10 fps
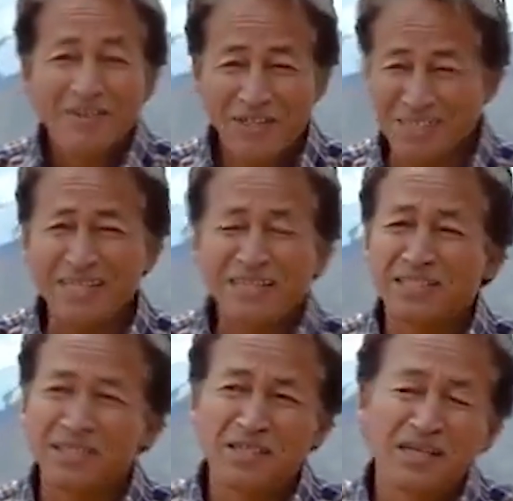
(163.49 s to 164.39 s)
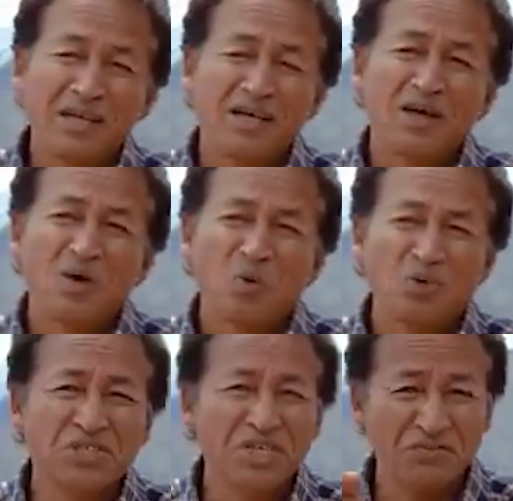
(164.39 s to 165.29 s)
This letter
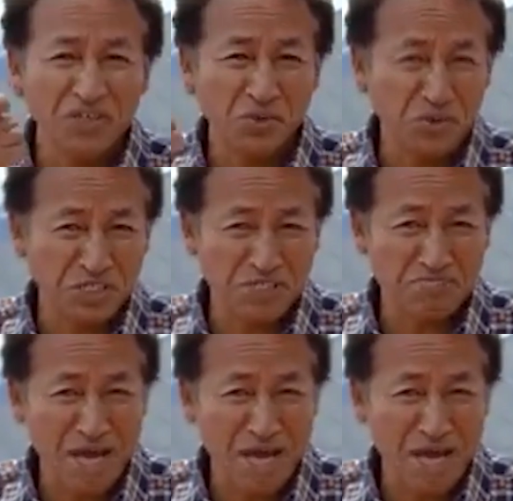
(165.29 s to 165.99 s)
was given to this